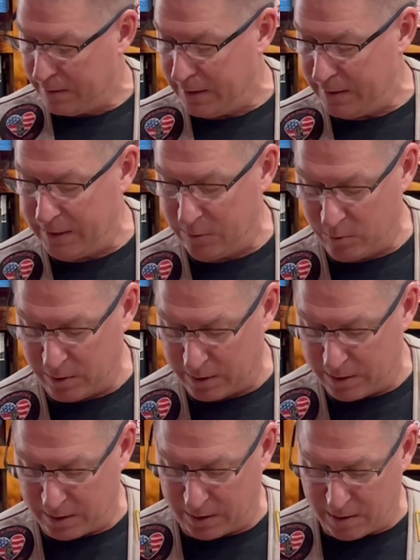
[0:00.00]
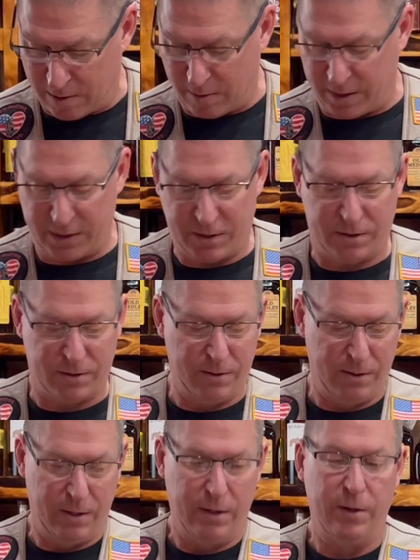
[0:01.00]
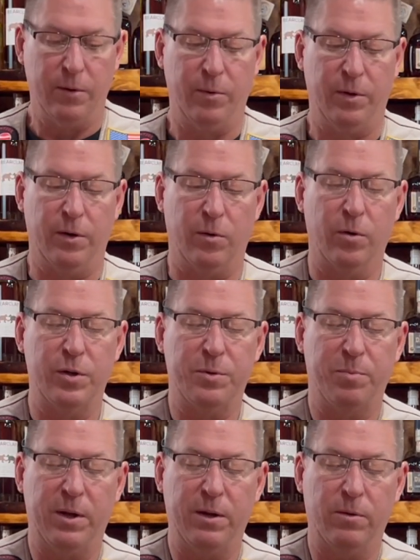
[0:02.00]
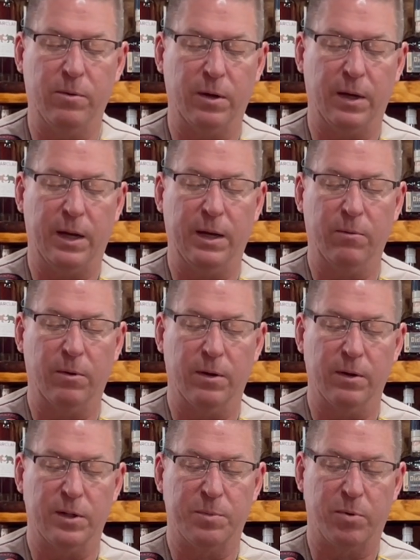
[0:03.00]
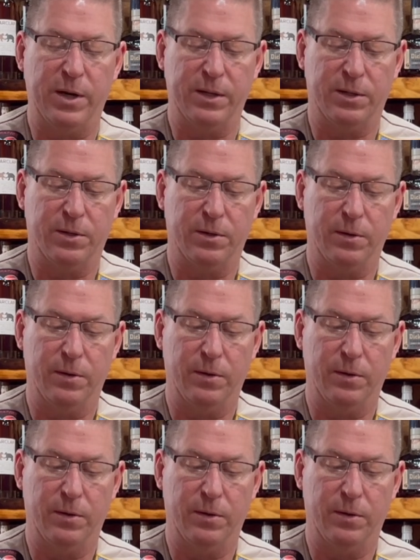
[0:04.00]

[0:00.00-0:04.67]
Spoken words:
And then we're going to garnish with an orange peel. Again, we're going to spritz.